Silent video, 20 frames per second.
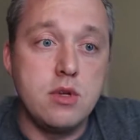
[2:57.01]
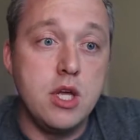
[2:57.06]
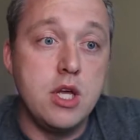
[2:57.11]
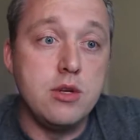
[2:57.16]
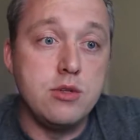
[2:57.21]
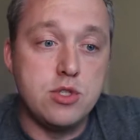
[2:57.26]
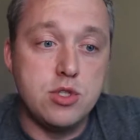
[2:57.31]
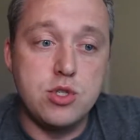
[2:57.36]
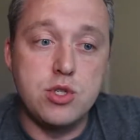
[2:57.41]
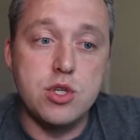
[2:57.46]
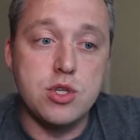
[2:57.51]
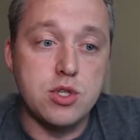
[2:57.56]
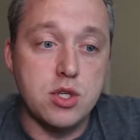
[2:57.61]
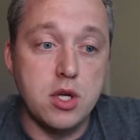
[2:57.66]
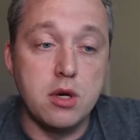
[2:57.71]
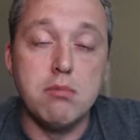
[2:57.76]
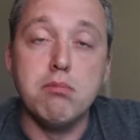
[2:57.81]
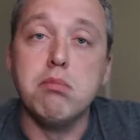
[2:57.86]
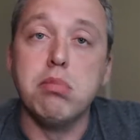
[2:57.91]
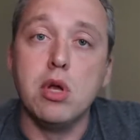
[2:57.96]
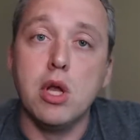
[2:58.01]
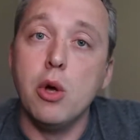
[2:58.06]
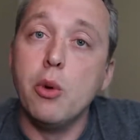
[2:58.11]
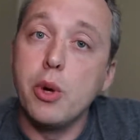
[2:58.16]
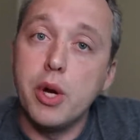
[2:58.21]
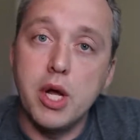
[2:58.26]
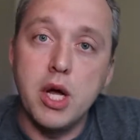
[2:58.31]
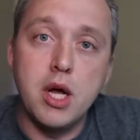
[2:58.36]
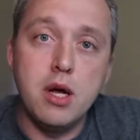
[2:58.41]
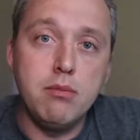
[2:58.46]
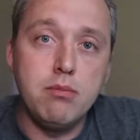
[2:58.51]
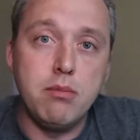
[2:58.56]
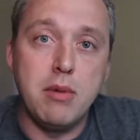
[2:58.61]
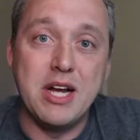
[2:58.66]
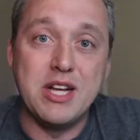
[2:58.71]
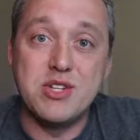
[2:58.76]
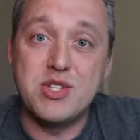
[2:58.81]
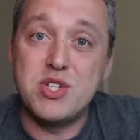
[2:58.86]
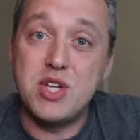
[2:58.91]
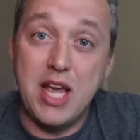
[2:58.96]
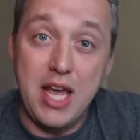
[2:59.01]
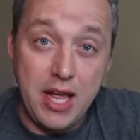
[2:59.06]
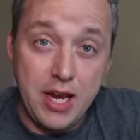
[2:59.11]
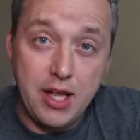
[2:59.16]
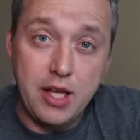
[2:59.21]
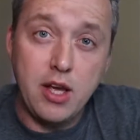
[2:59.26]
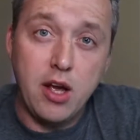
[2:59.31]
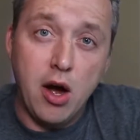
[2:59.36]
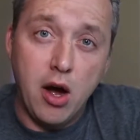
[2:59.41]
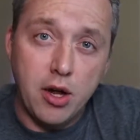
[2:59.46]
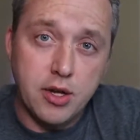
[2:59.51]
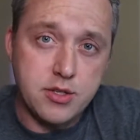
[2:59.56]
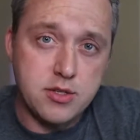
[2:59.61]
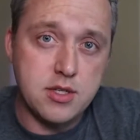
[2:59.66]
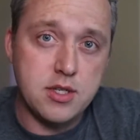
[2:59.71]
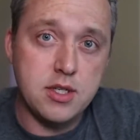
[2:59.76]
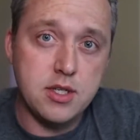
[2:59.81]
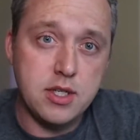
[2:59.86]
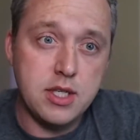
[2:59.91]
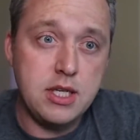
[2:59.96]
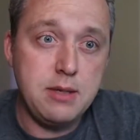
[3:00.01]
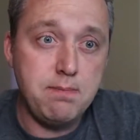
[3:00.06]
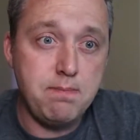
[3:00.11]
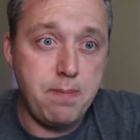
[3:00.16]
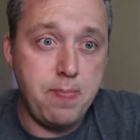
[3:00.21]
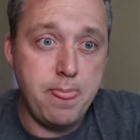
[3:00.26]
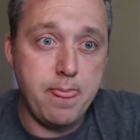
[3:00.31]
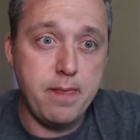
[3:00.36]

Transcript: It's just going to bloat up by scanning constantly.